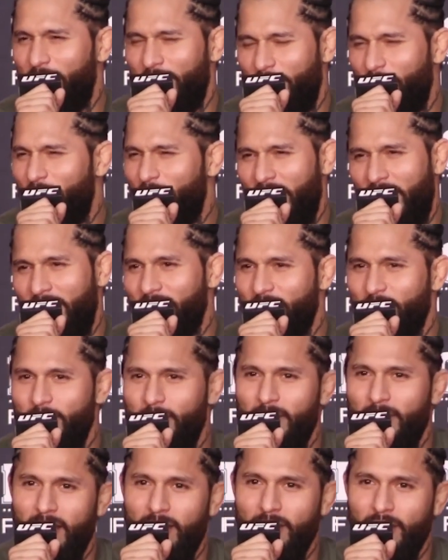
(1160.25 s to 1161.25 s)
Be nice to
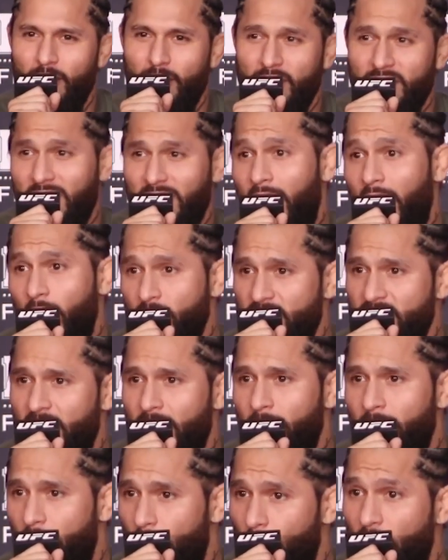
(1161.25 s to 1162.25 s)
him now, you know. Because I was
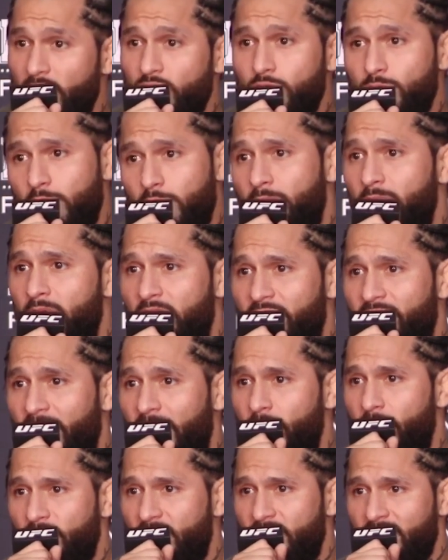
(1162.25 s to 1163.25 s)
telling him, why'd you put me to
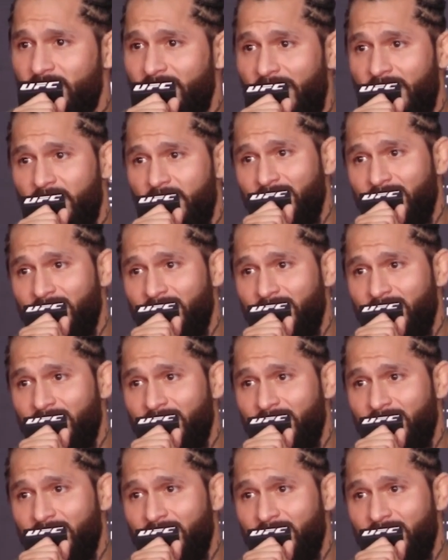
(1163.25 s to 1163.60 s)
fight with this guy?